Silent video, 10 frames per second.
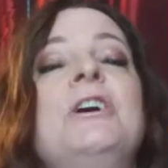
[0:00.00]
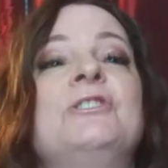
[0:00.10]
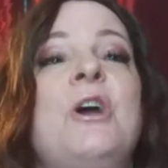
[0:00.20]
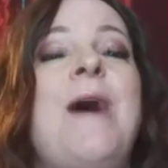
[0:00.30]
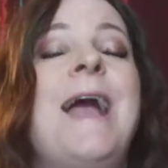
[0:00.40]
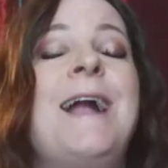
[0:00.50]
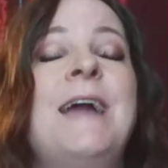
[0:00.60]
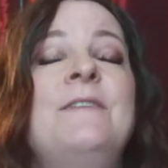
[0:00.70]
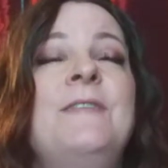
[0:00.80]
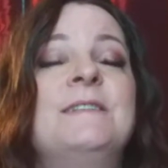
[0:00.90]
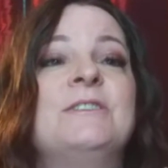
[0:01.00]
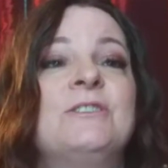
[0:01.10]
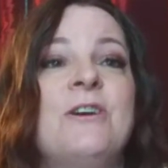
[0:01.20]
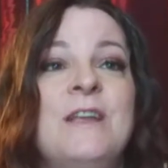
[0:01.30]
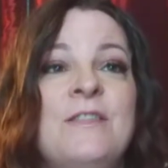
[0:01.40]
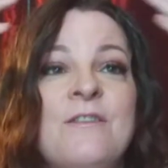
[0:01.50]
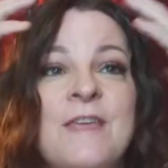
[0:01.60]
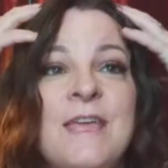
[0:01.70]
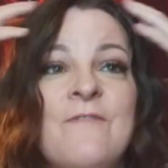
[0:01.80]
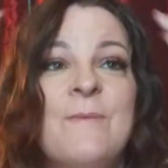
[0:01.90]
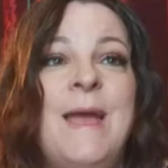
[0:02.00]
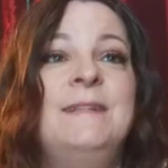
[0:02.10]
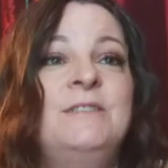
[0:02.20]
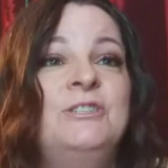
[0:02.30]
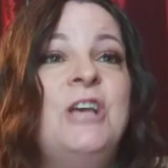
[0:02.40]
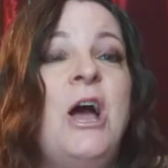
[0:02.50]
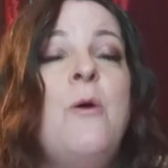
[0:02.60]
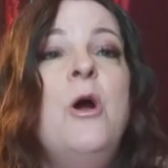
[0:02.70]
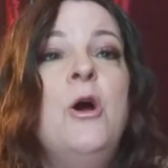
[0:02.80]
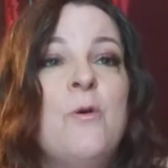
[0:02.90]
So I kind of like to start either thinking from head to toe